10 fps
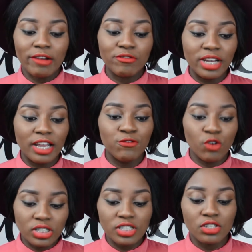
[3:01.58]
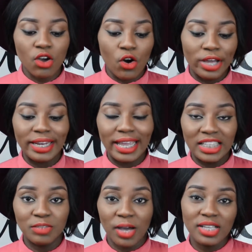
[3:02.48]
really focuses on
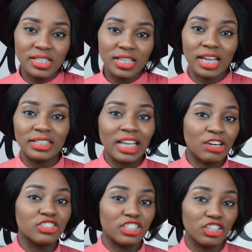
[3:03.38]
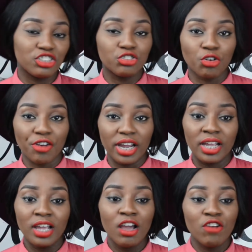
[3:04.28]
each person and tells their story
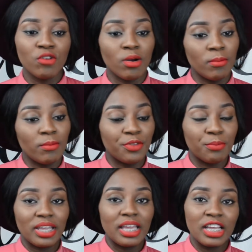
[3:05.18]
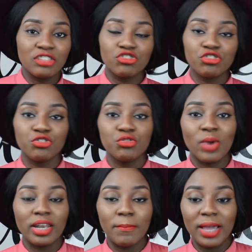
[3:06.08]
from the beginning to
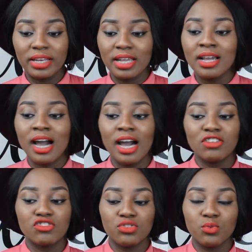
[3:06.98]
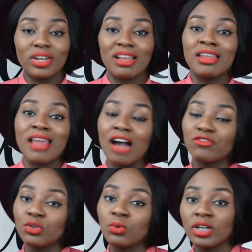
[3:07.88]
when they met Inca to what they did
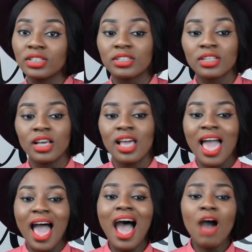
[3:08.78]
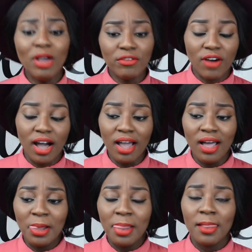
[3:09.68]
afterwards. However,
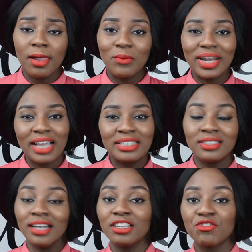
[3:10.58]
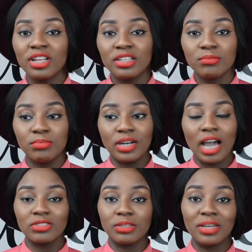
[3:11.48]
when I started reading the book,
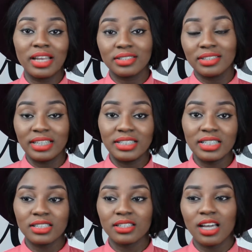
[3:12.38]
I was a bit excited